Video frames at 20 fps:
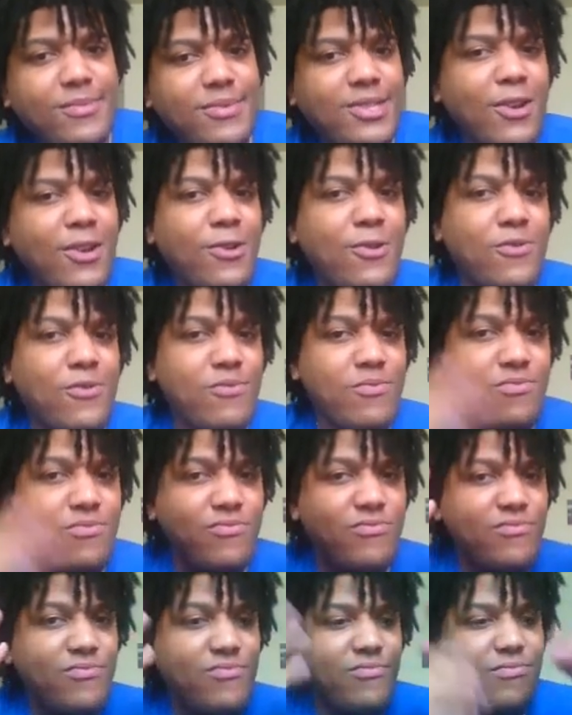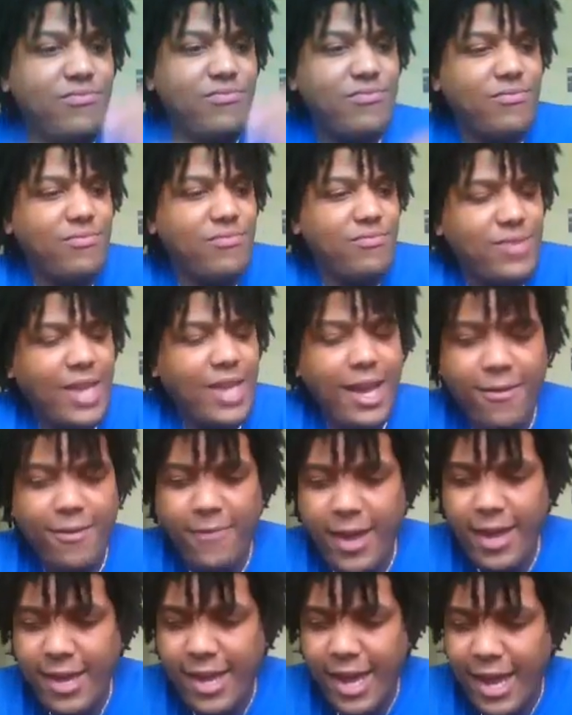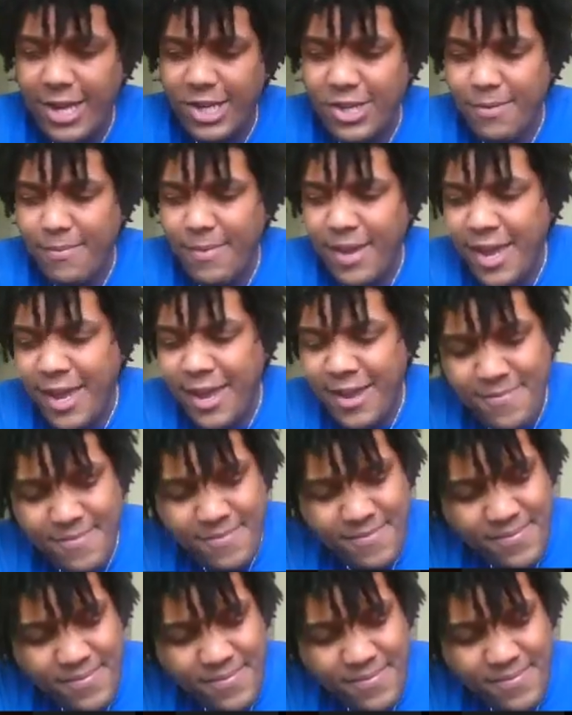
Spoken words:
So, take a vacation, man.